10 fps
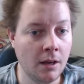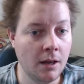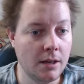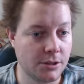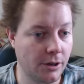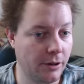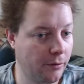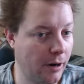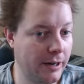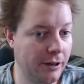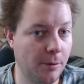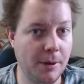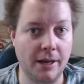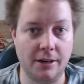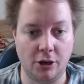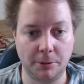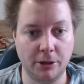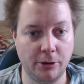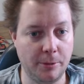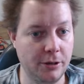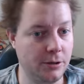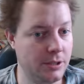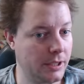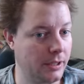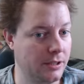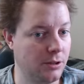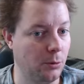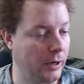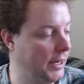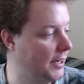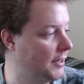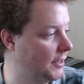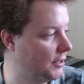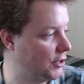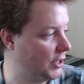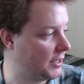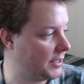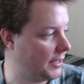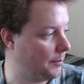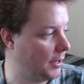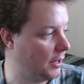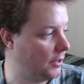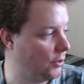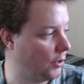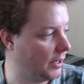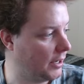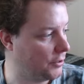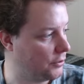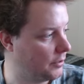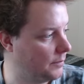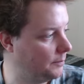So the radio band I'm going to be using is called eGSM 900.